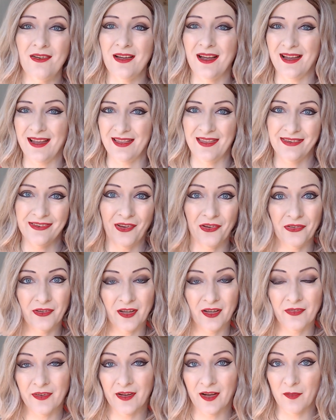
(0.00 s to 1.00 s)
Again, it's all
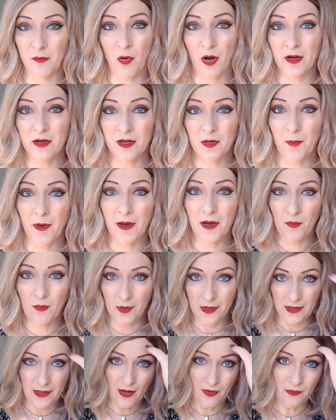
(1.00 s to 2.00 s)
stuff that I've brought into my
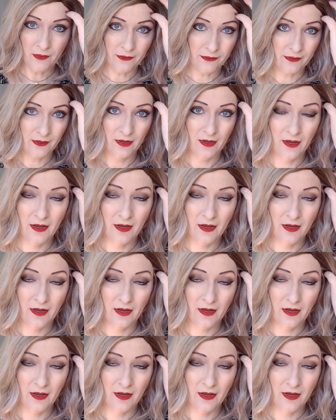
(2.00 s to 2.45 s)
greenhouse